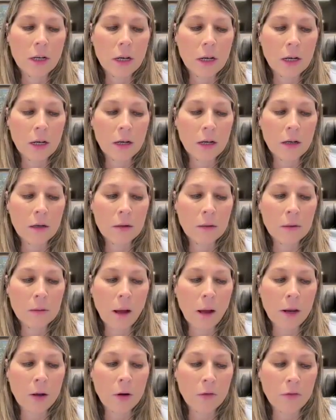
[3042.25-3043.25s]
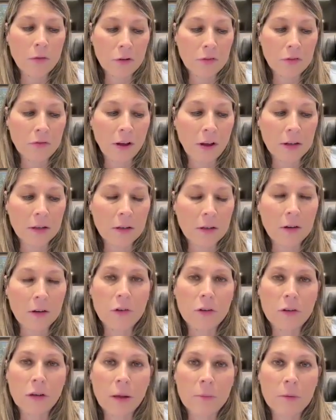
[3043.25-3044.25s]
I know for a fact that
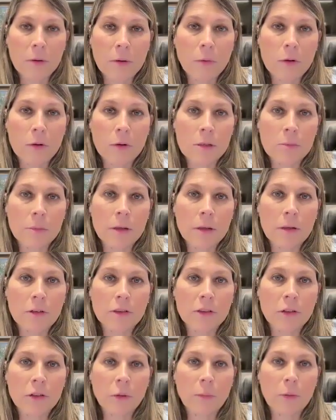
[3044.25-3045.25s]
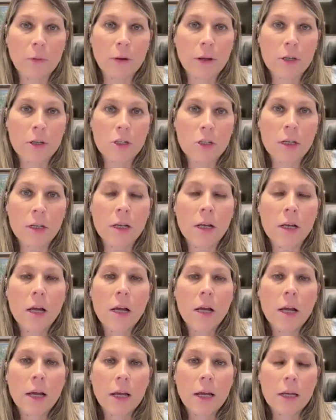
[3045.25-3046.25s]
every time there was a military operation
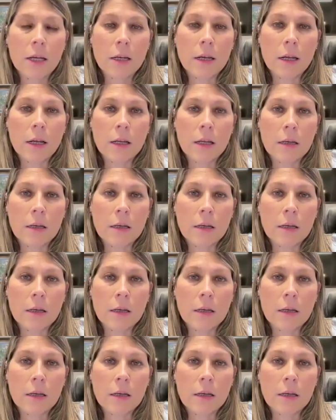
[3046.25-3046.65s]
in